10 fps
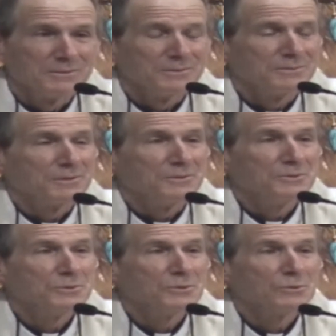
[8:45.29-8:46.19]
to
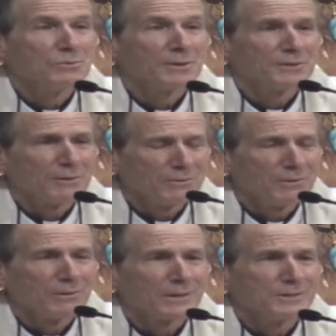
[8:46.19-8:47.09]
do what the
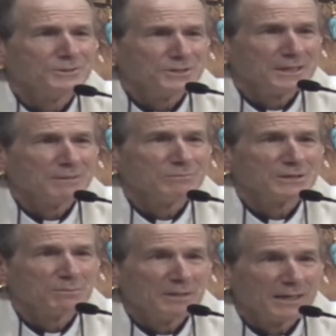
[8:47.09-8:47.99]
Lord seems
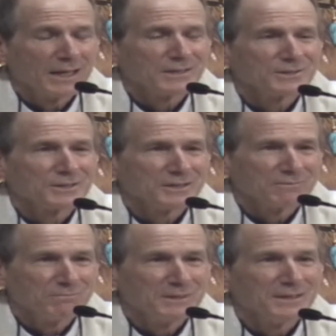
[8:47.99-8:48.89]
to be asking of
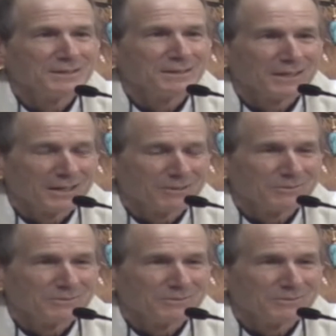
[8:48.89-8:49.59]
me now?